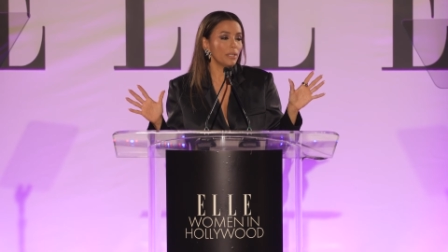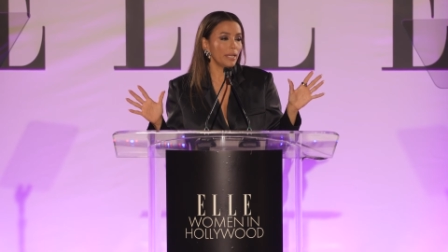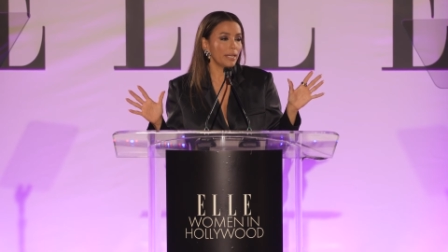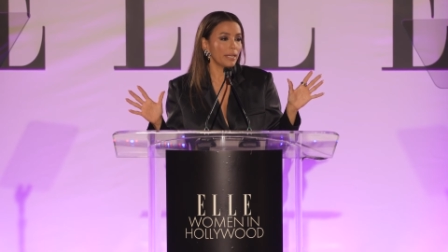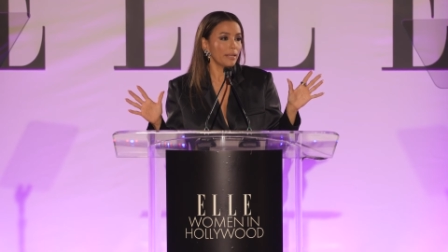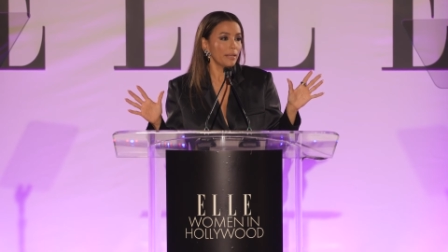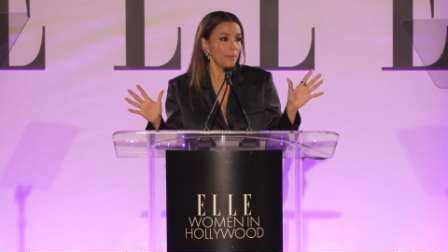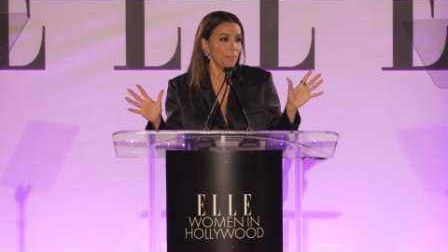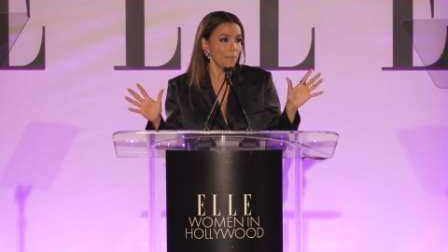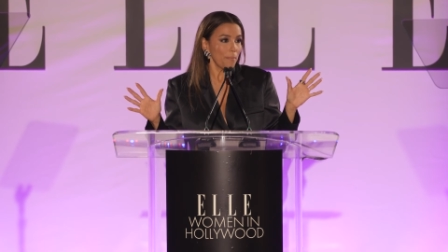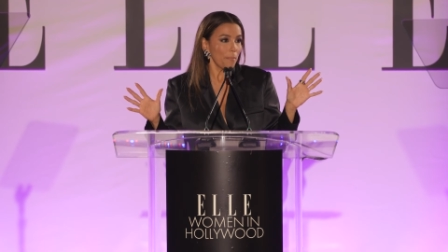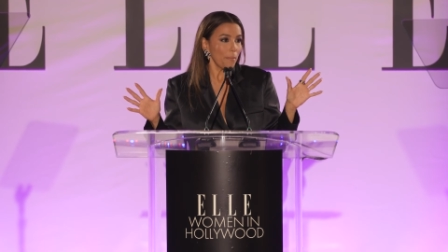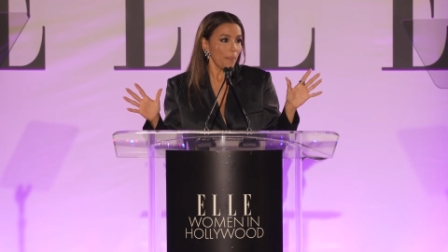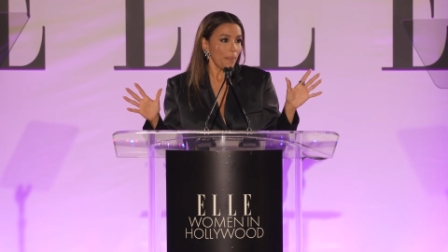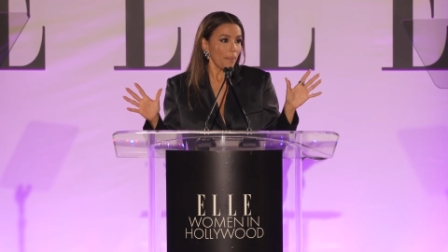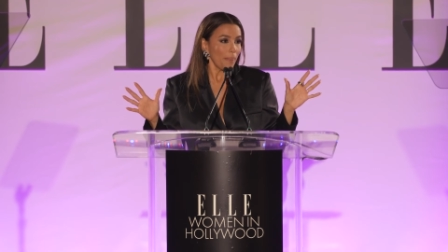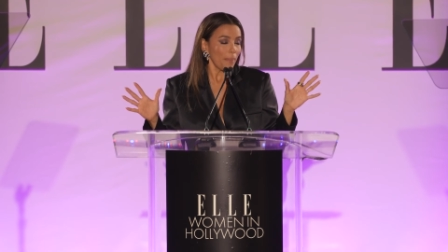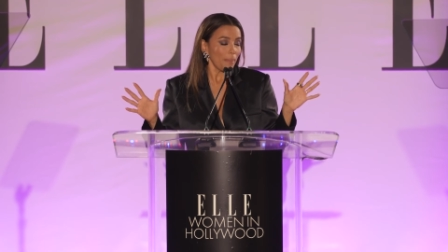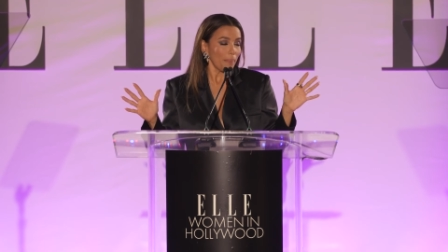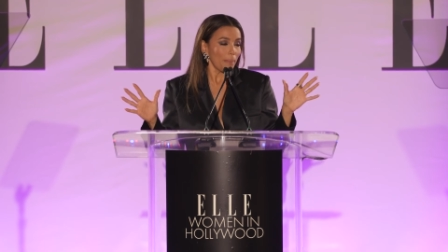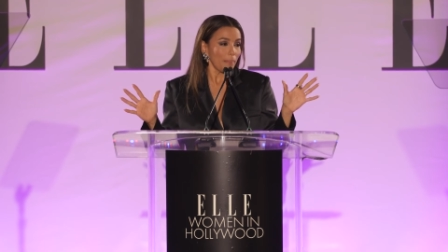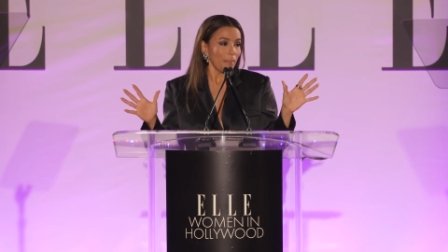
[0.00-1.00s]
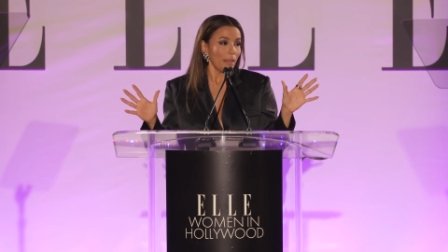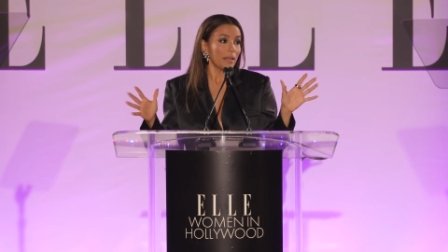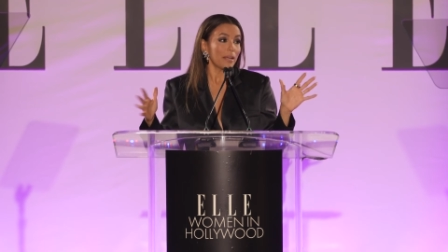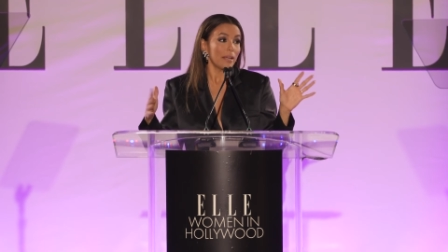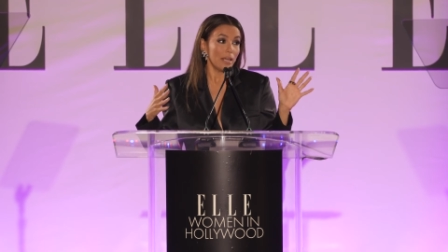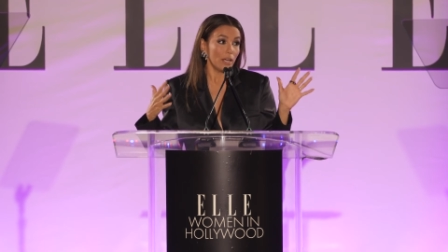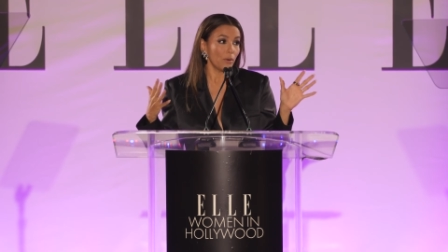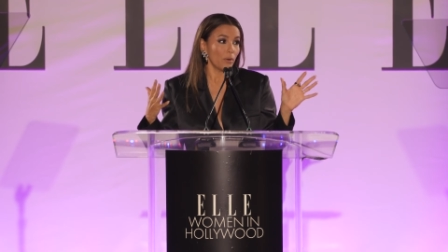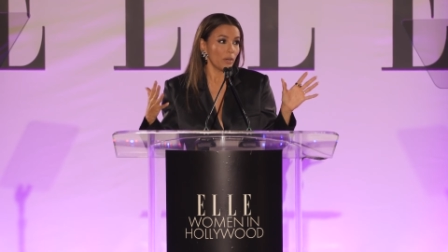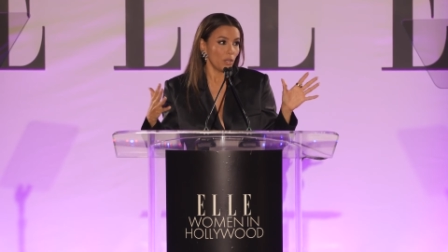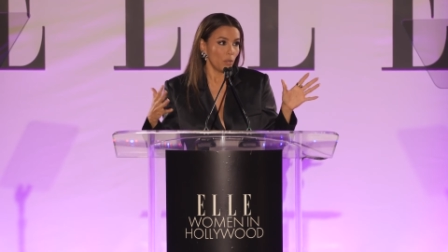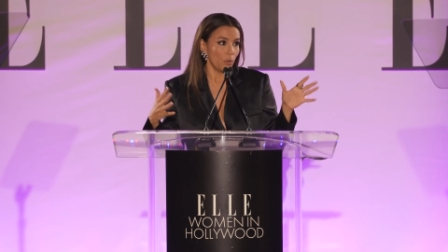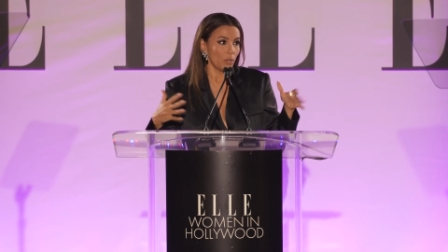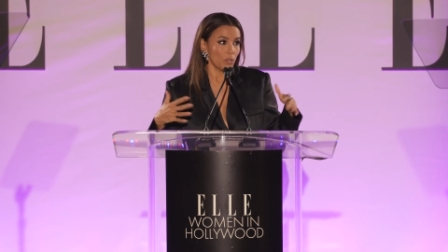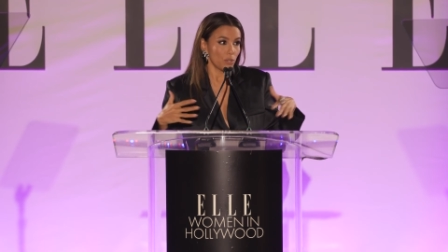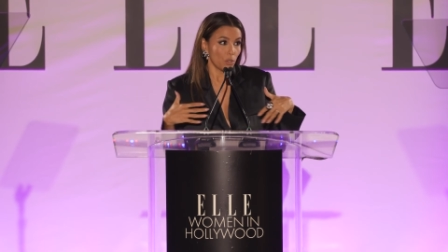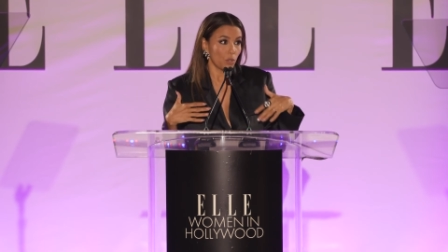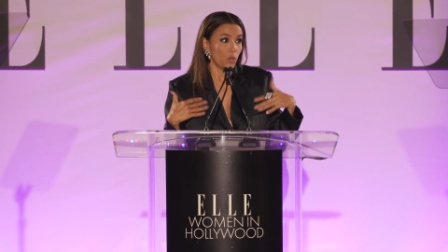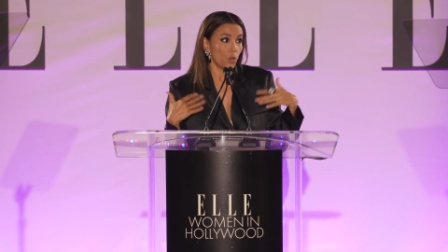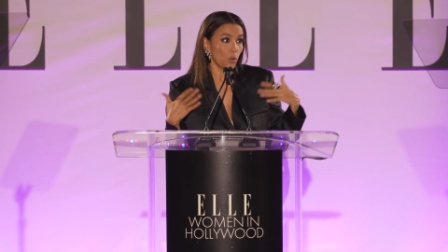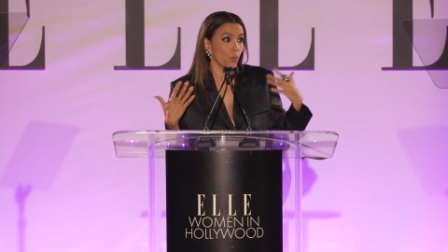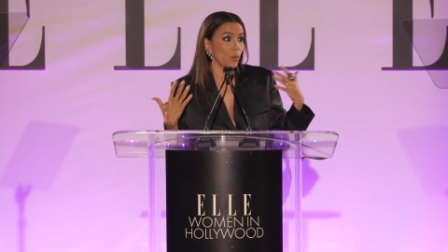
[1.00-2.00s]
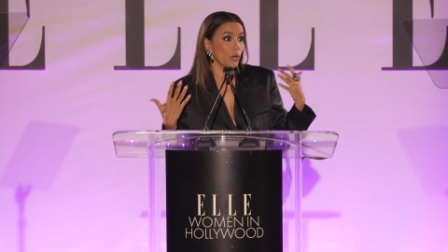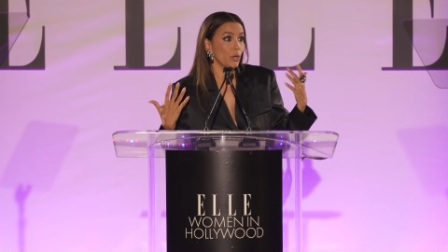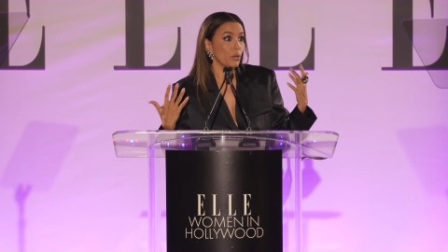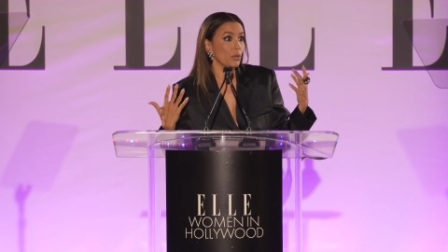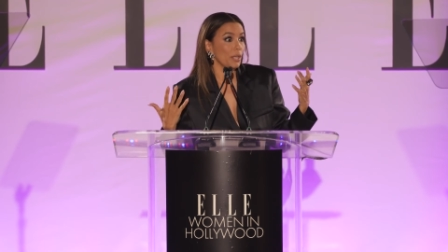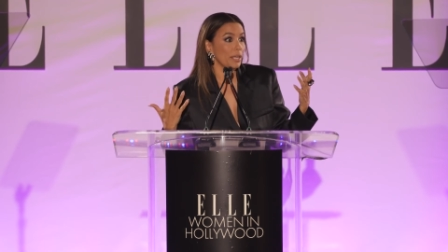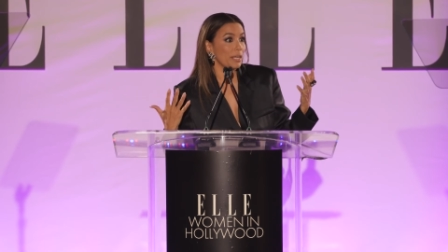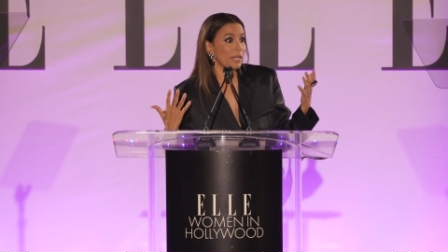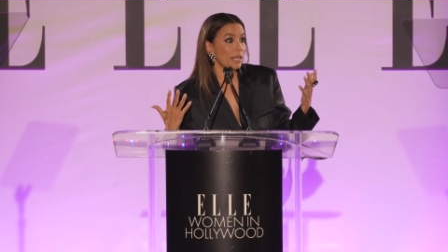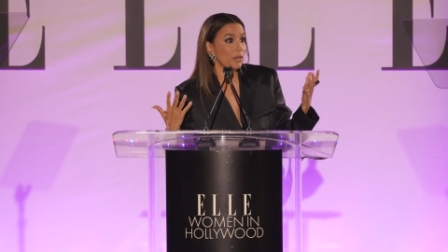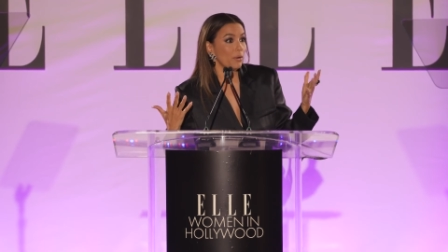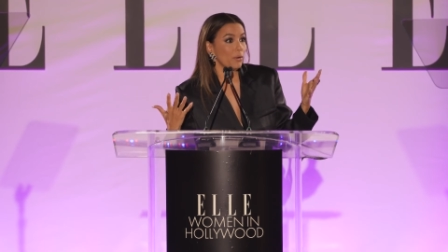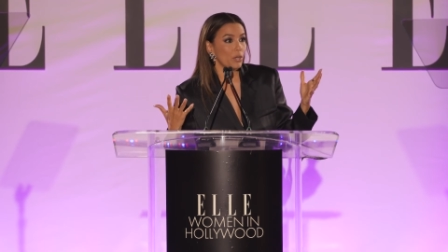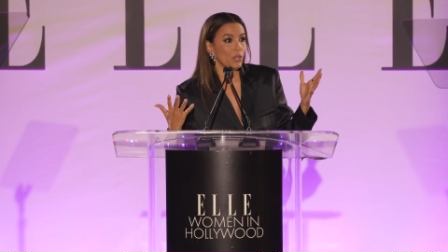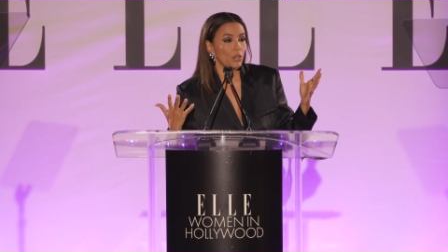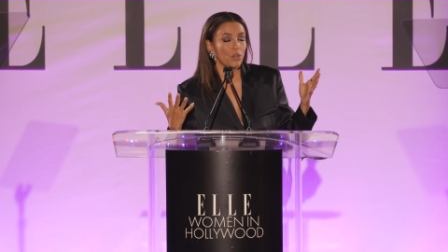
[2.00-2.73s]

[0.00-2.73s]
like like Kerry who has a career like Kerry,